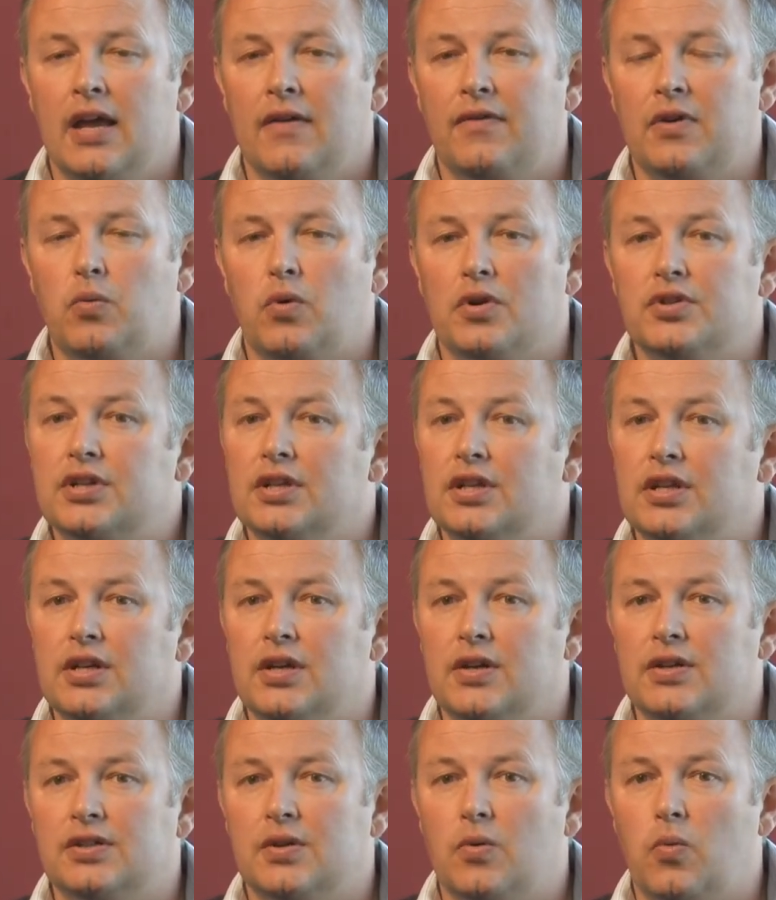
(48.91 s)
if you wanted to
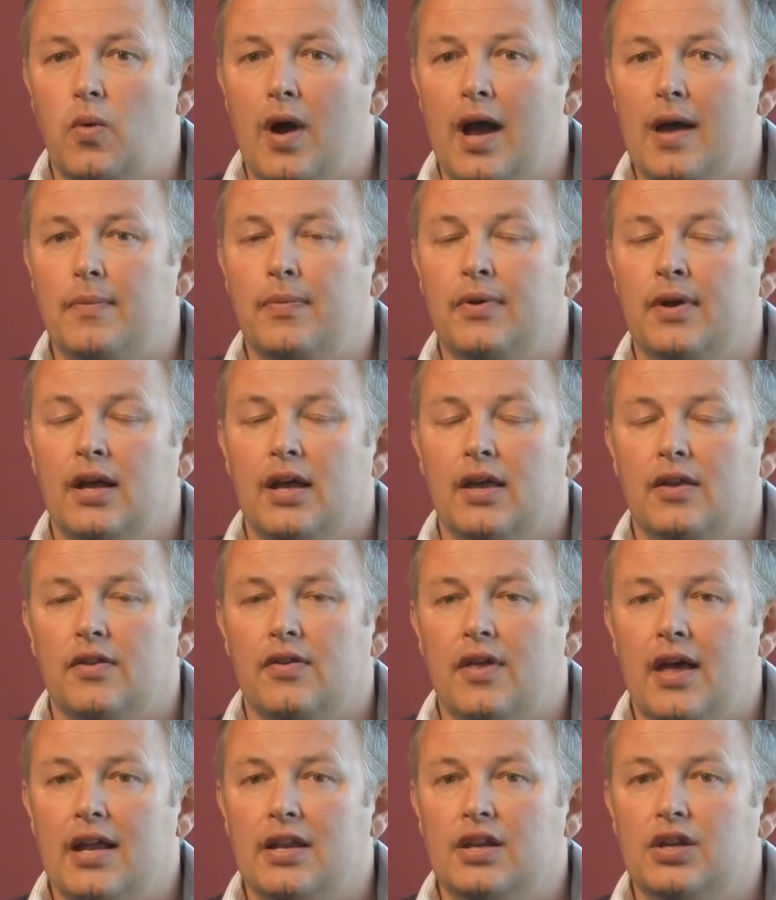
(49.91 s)
use the web,
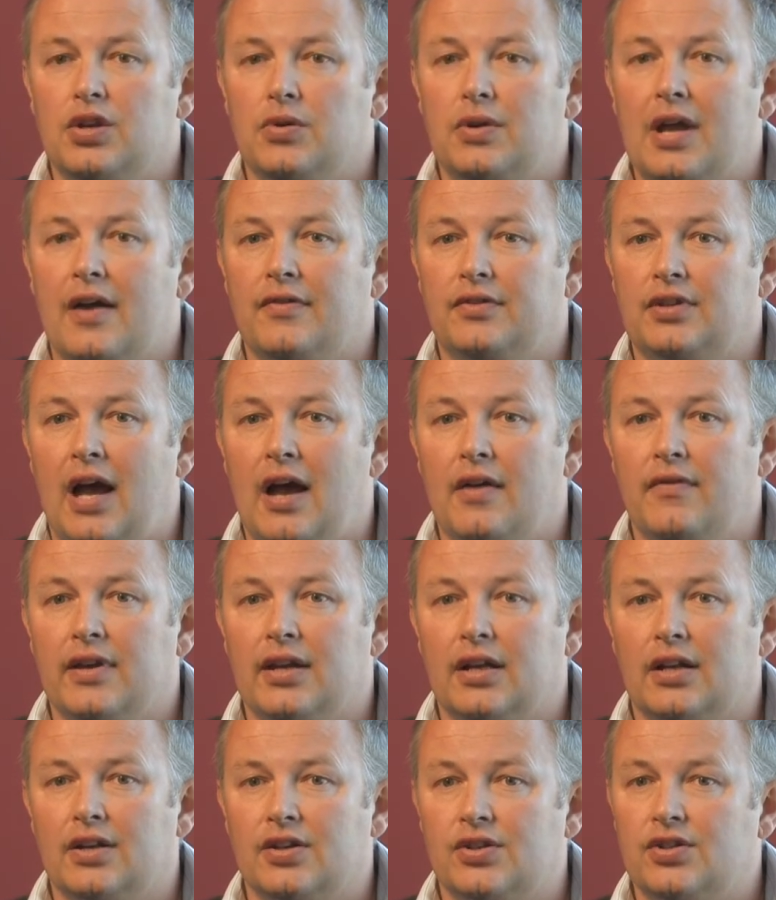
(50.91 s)
then you'd have to have
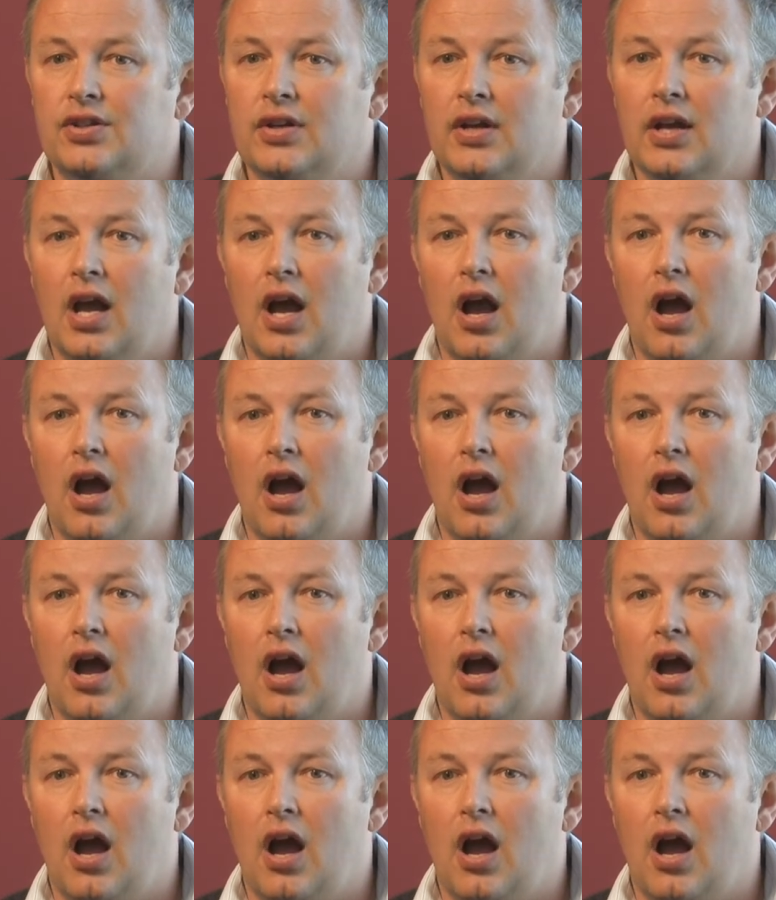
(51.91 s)
English.